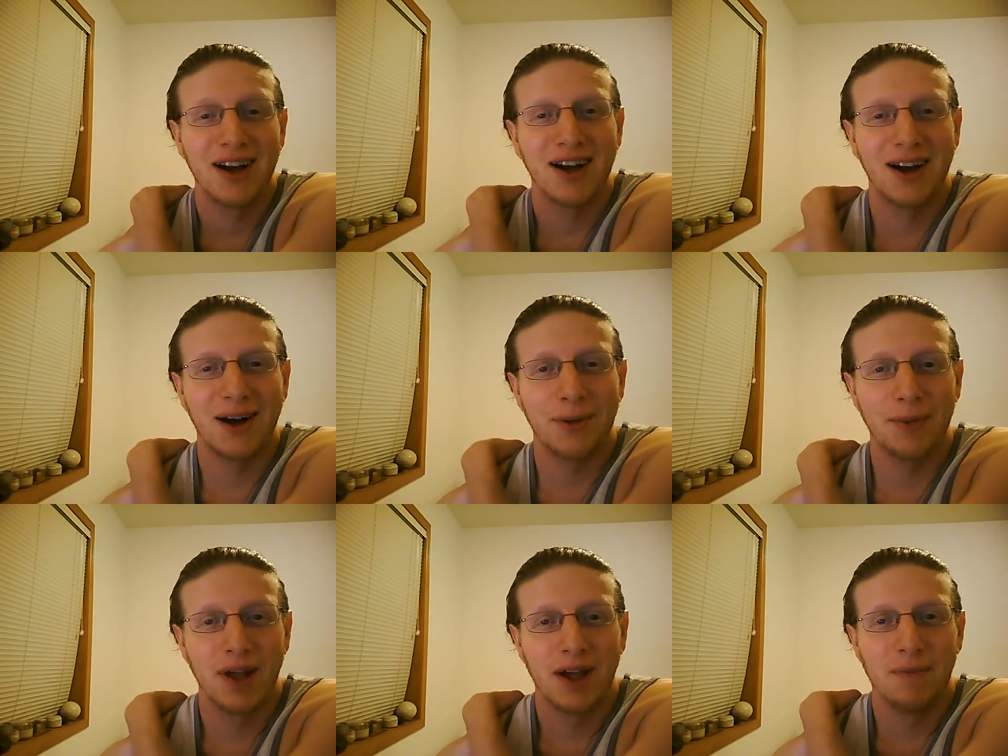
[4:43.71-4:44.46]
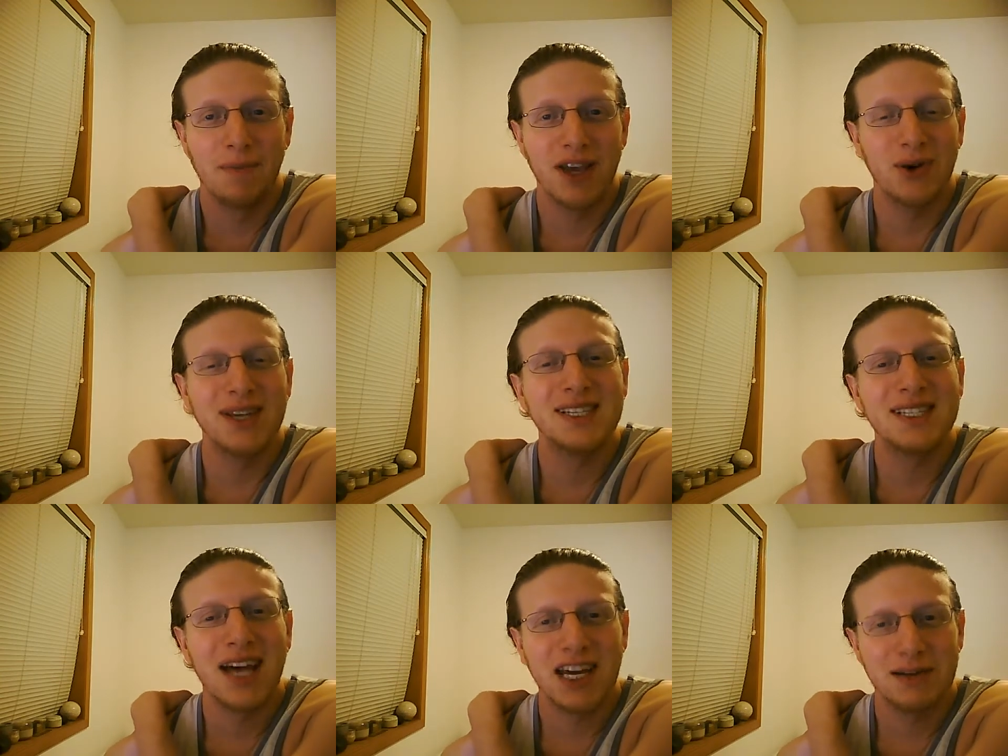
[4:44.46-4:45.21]
But is
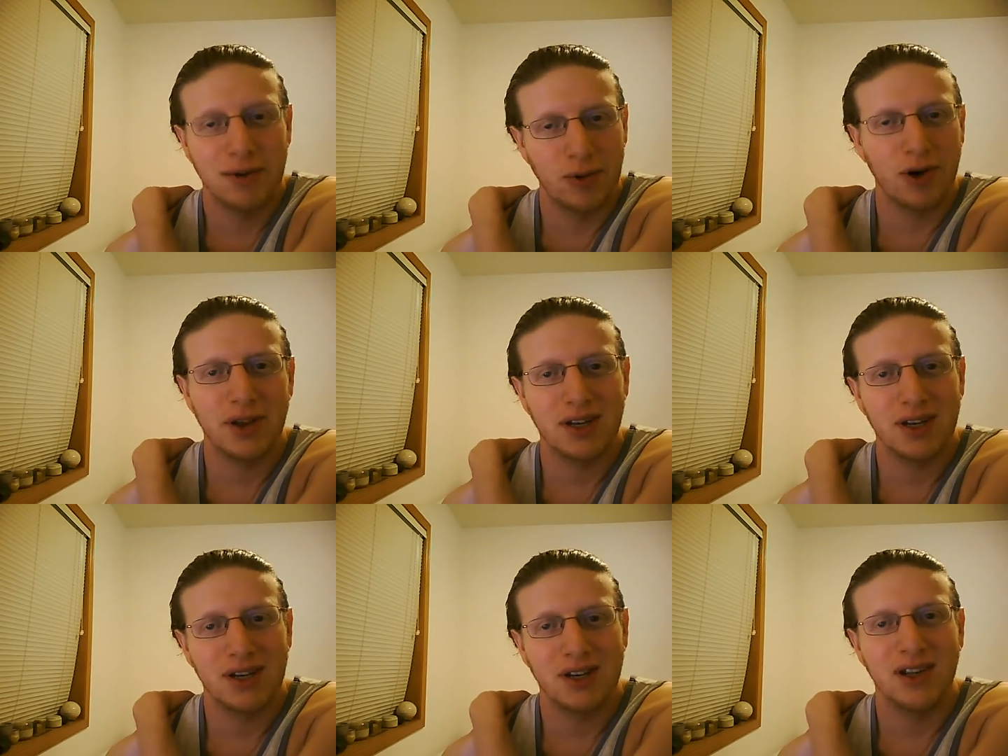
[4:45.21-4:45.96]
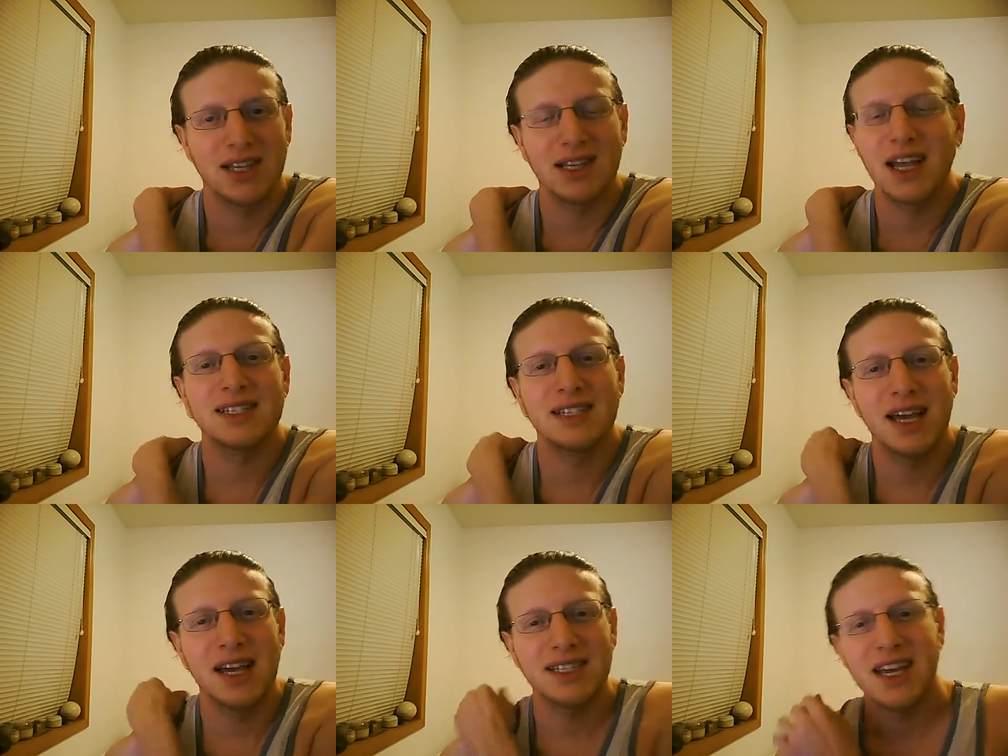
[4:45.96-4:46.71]
that going to be worth it? Let's
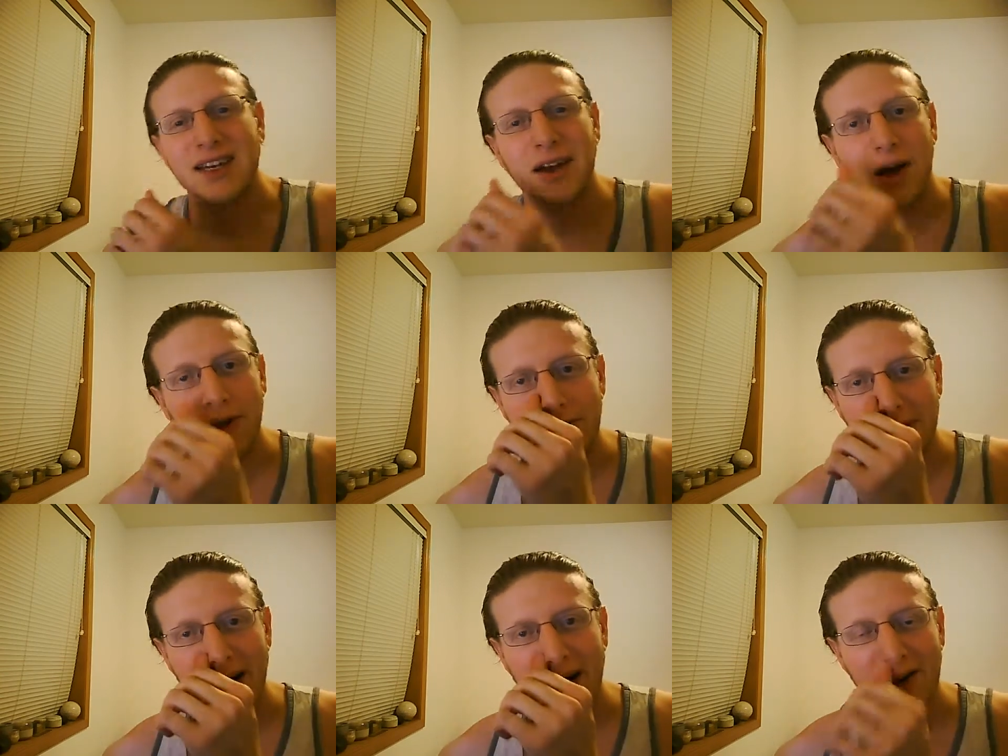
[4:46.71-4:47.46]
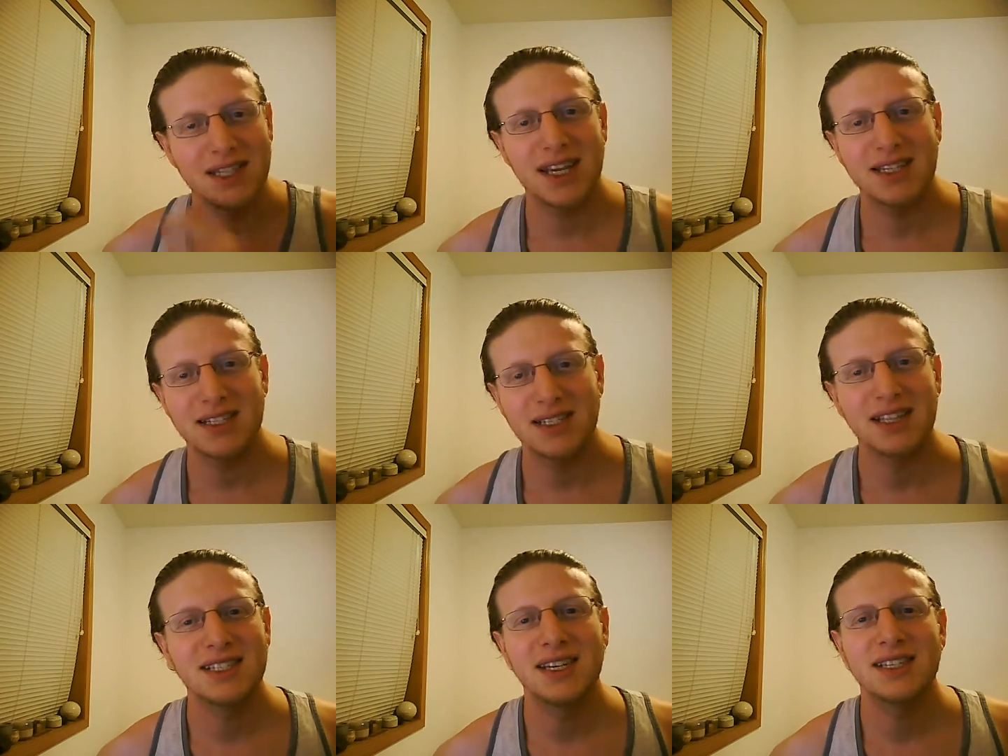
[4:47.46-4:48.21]
say it's $8 right now. Let's say it's $10
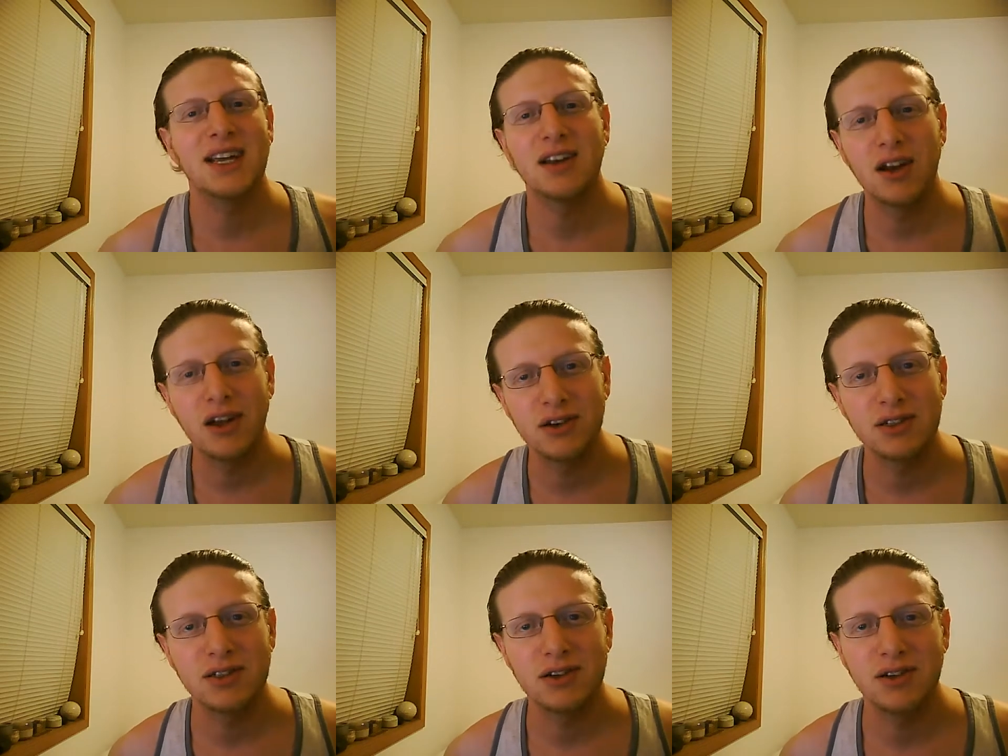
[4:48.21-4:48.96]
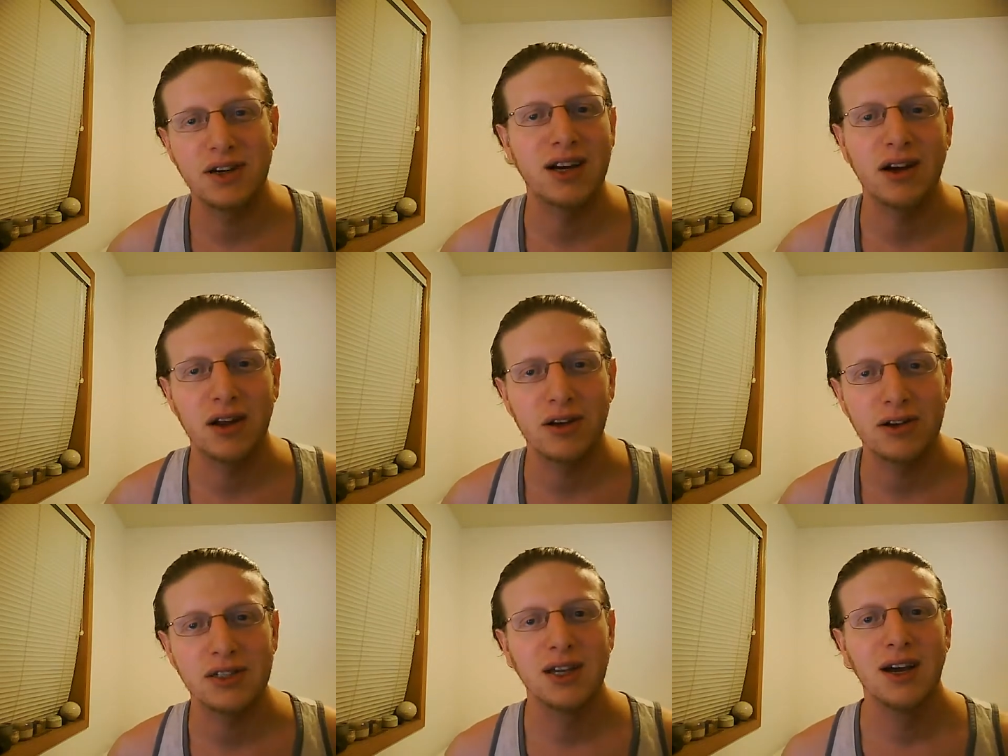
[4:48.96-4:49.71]
or
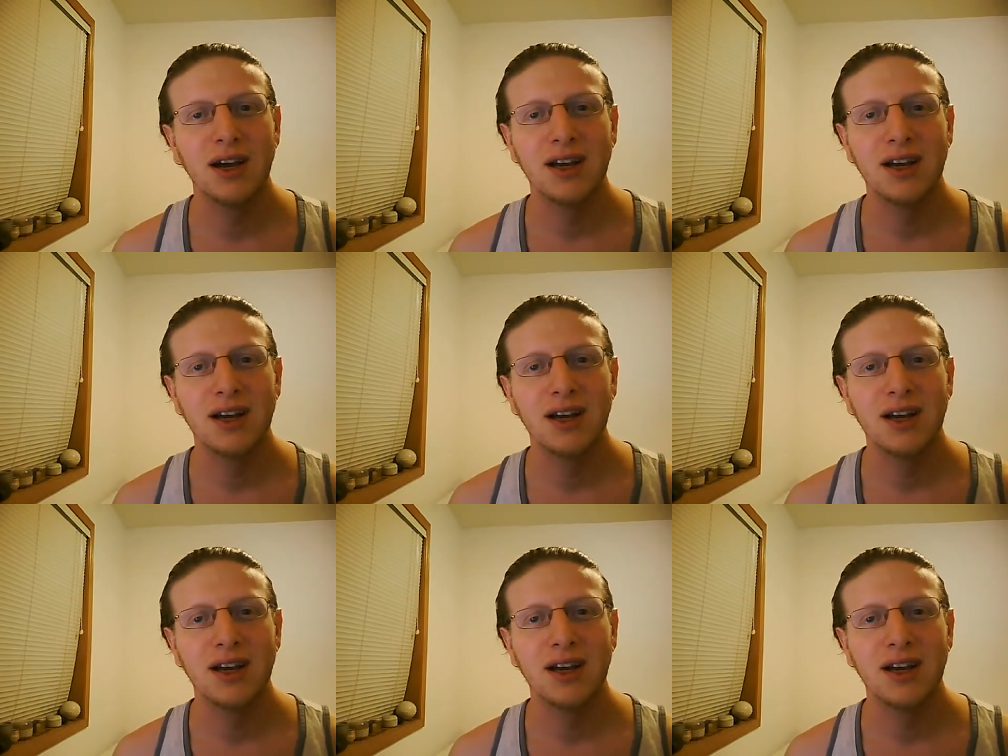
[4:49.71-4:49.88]
$9.